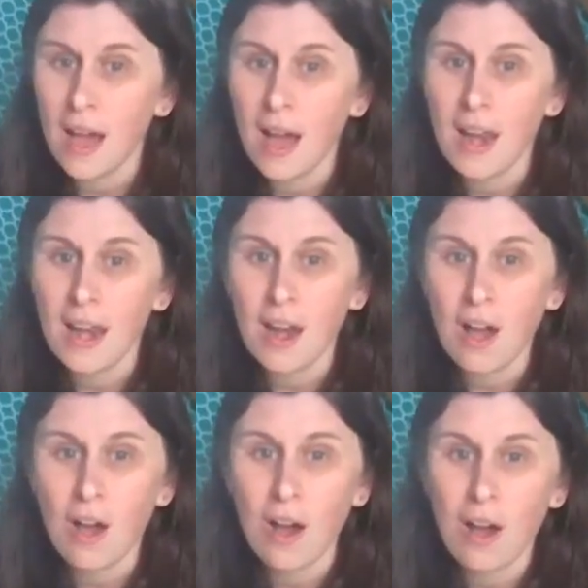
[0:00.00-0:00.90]

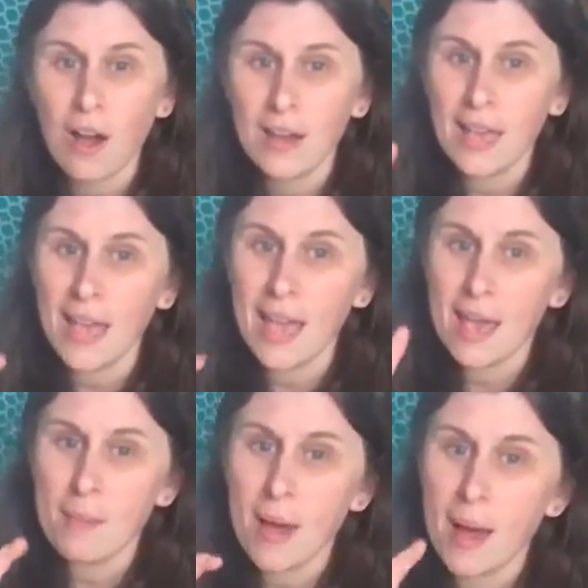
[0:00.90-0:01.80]
Along
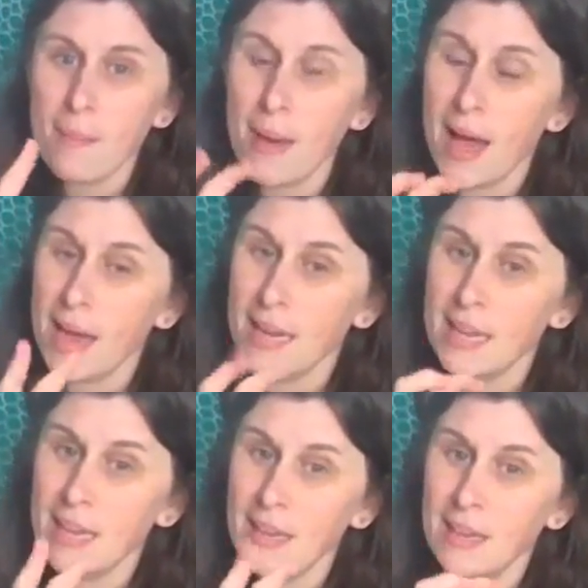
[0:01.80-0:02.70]
came a
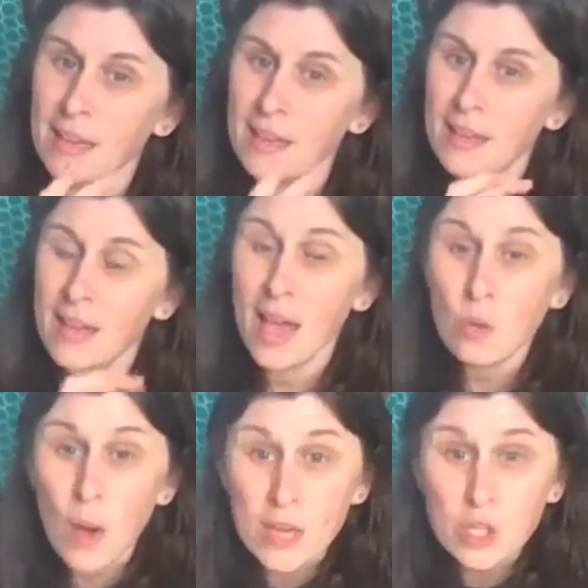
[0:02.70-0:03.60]
bunny.
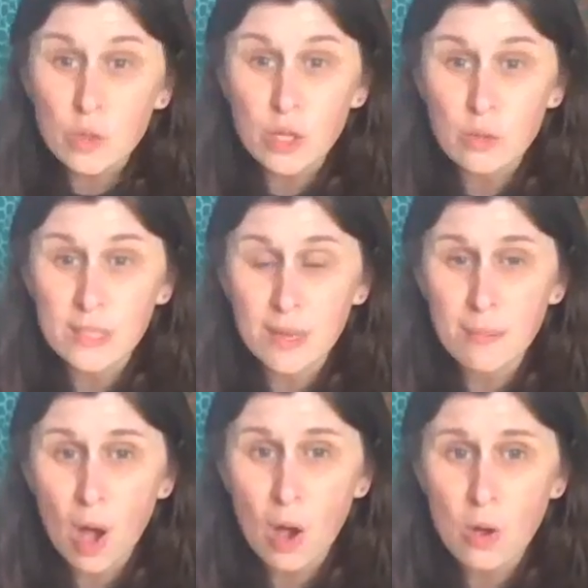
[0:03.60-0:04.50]
And what do you
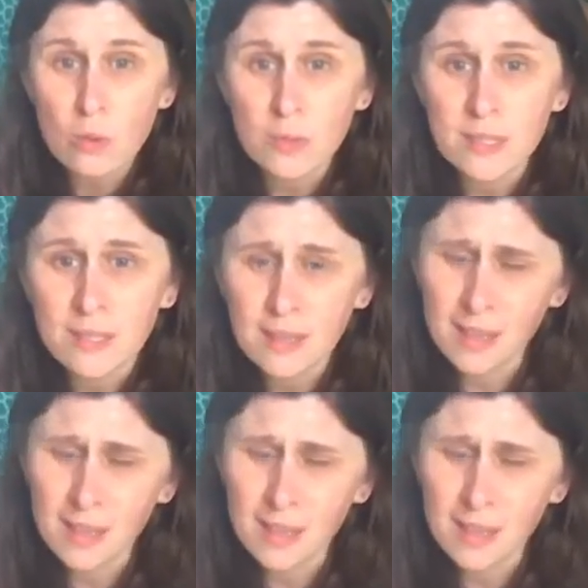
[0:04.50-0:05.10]
suppose?